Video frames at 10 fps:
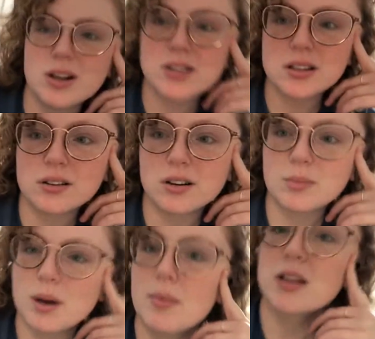also, our
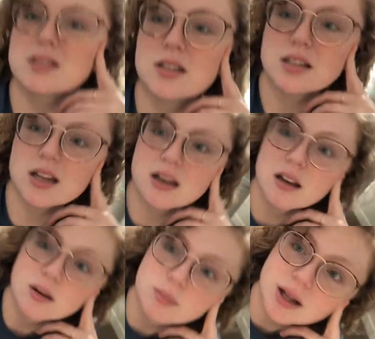mom has to
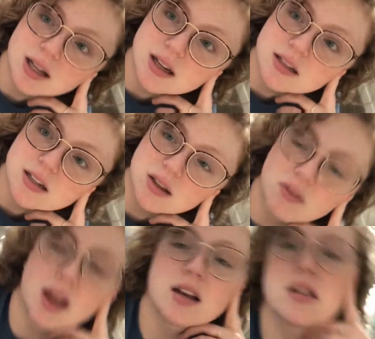take Bella to the
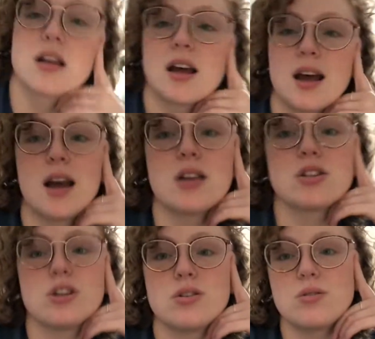vet at
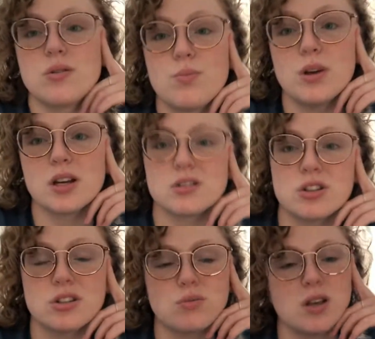2
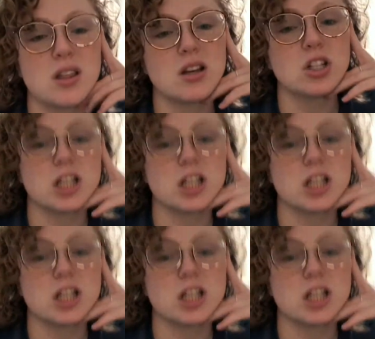because we think she